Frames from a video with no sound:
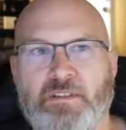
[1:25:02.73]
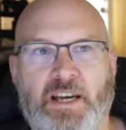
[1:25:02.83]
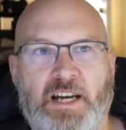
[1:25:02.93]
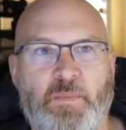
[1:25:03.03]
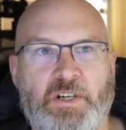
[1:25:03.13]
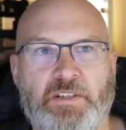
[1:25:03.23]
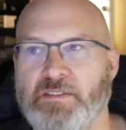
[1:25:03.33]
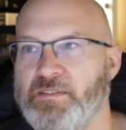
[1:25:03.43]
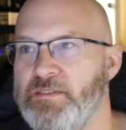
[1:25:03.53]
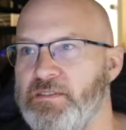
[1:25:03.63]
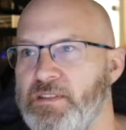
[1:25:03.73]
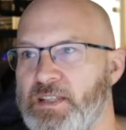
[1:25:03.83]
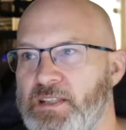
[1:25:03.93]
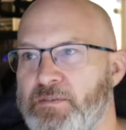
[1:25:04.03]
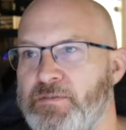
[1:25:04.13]
our bot,
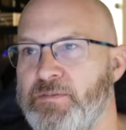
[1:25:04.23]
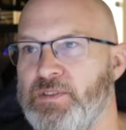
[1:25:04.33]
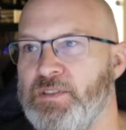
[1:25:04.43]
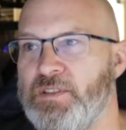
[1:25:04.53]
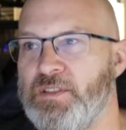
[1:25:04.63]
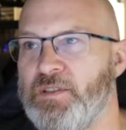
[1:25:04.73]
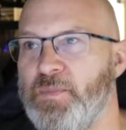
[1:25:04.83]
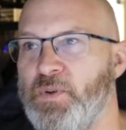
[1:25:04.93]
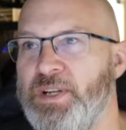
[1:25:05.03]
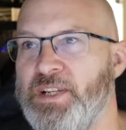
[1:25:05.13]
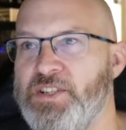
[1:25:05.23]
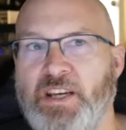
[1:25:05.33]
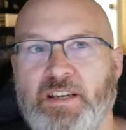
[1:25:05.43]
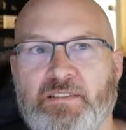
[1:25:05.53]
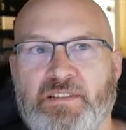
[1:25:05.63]
for Marita
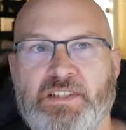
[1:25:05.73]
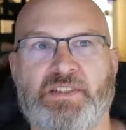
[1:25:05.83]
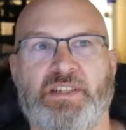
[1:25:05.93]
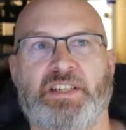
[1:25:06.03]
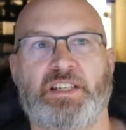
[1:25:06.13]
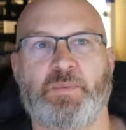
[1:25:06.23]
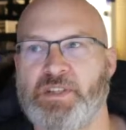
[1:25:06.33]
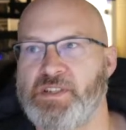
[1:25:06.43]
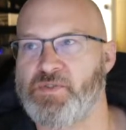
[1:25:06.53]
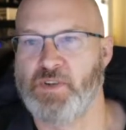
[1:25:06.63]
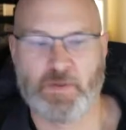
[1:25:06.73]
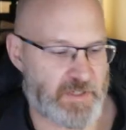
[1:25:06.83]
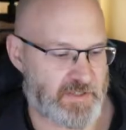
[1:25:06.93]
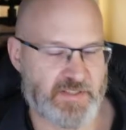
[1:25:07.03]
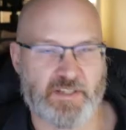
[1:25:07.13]
Cheng. This is a telepresence
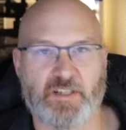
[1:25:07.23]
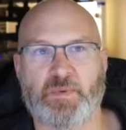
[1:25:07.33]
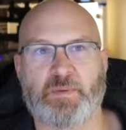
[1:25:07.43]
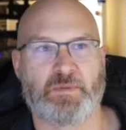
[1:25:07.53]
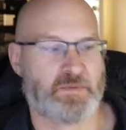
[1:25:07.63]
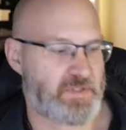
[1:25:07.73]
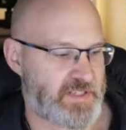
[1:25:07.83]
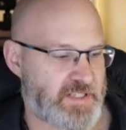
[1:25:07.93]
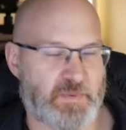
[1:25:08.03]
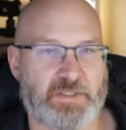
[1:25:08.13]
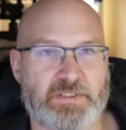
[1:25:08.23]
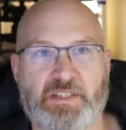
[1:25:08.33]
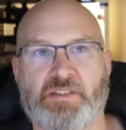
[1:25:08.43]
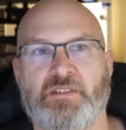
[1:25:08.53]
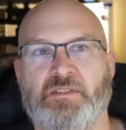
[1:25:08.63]
robot, so people with
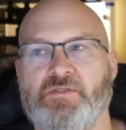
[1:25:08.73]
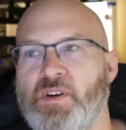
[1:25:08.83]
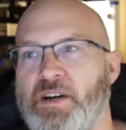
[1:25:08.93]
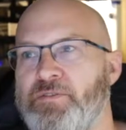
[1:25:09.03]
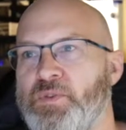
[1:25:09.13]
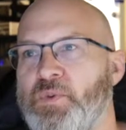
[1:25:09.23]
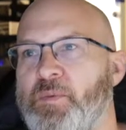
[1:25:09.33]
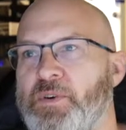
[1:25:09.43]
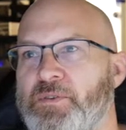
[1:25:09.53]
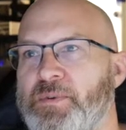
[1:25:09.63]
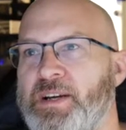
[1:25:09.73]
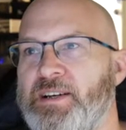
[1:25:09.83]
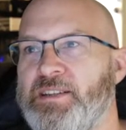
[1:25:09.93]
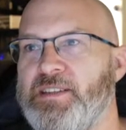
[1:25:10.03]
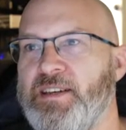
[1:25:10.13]
disabilities could drive the robot
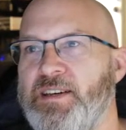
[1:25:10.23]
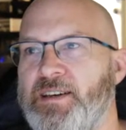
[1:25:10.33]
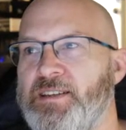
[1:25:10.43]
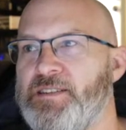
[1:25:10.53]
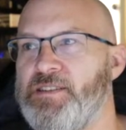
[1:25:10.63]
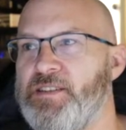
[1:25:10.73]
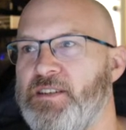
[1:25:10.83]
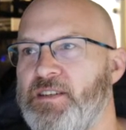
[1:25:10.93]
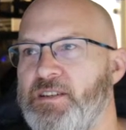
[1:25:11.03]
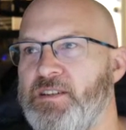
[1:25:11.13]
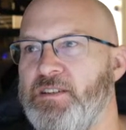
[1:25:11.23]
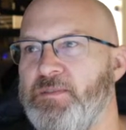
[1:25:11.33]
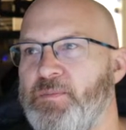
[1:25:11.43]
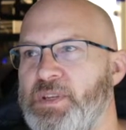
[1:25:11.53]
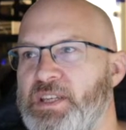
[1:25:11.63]
around and
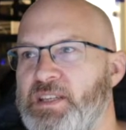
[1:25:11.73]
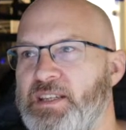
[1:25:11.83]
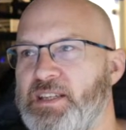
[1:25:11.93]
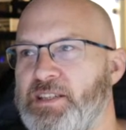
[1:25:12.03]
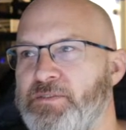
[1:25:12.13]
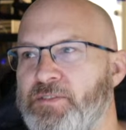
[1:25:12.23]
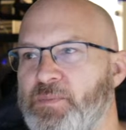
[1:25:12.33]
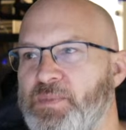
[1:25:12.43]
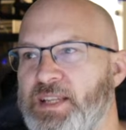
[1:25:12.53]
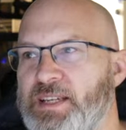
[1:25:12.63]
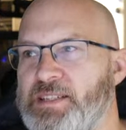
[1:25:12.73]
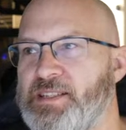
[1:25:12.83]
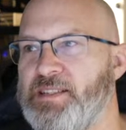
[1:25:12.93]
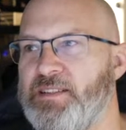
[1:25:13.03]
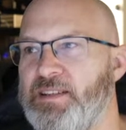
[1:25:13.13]
be in a different
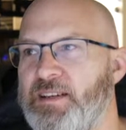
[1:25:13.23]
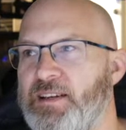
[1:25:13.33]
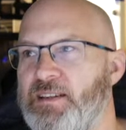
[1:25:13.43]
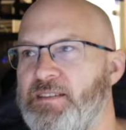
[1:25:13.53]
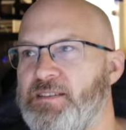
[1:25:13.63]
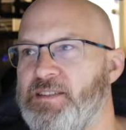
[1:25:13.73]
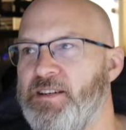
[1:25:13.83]
place. And